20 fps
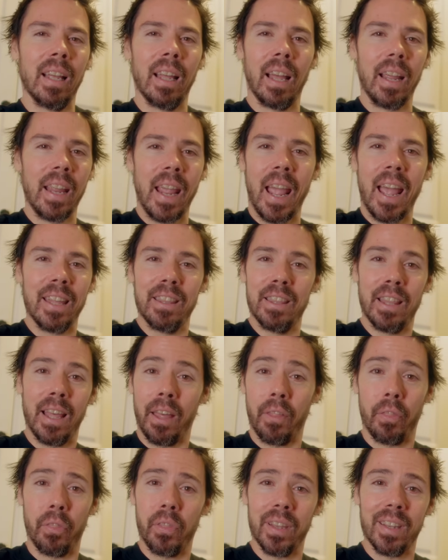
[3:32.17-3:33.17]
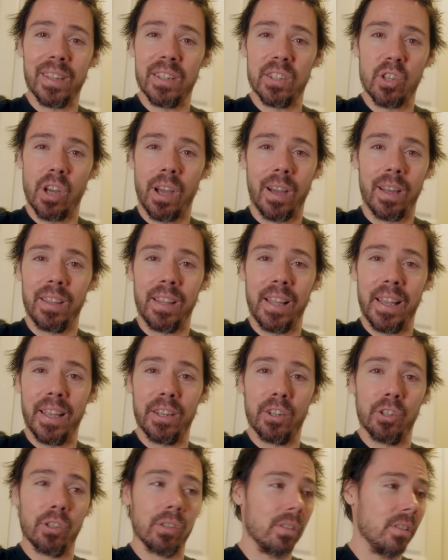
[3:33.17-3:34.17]
I had that thing in
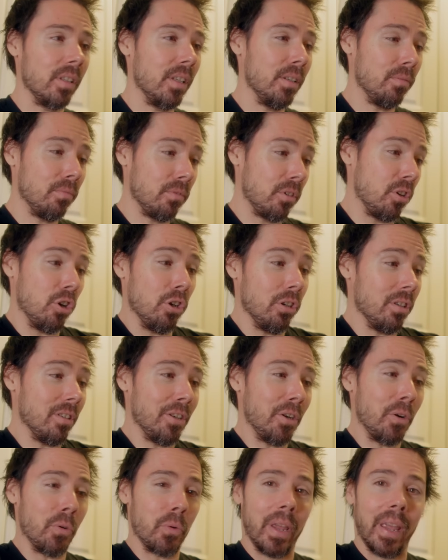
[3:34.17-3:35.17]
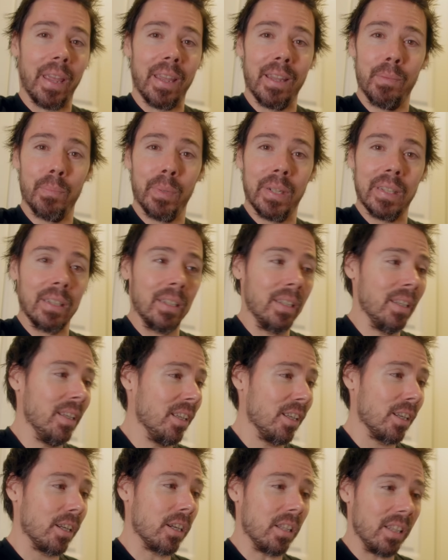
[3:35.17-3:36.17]
Thailand. It cooked okay, but
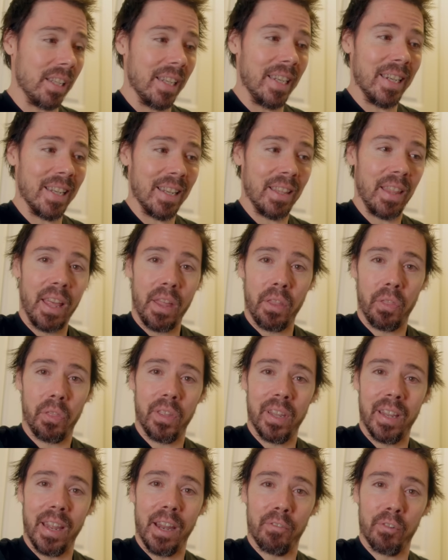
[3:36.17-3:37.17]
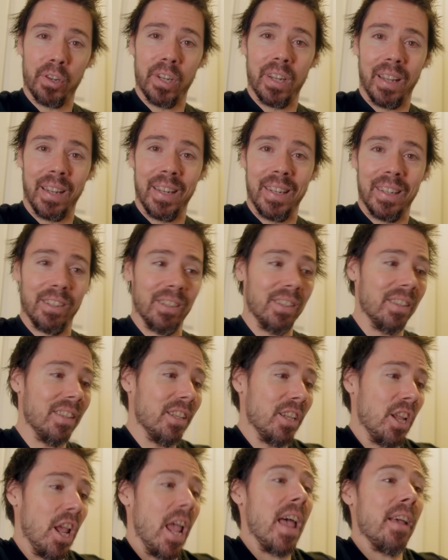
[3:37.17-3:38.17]
cleaning that thing every night?
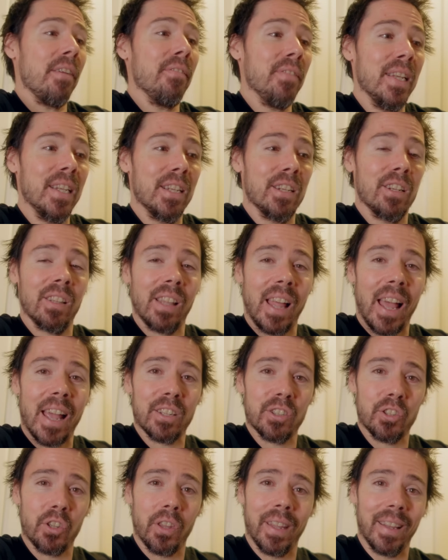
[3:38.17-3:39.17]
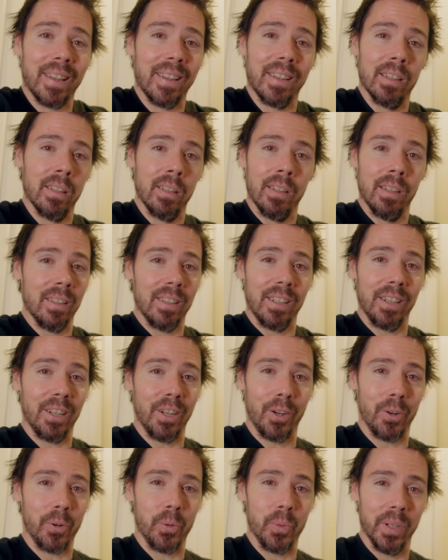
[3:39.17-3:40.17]
The heavy glass thing?
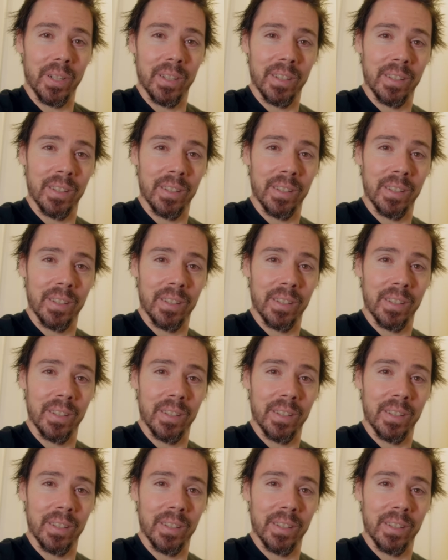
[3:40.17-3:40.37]
No.